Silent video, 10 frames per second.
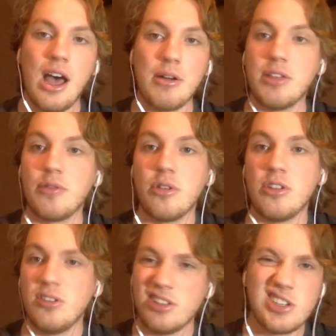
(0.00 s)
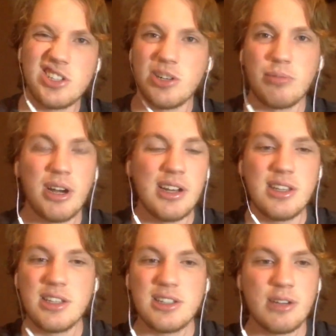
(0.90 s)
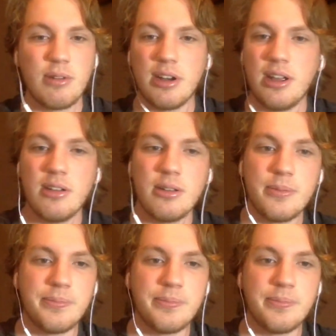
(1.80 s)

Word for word: Uh, without further ado, let's just jump right into this thing right now.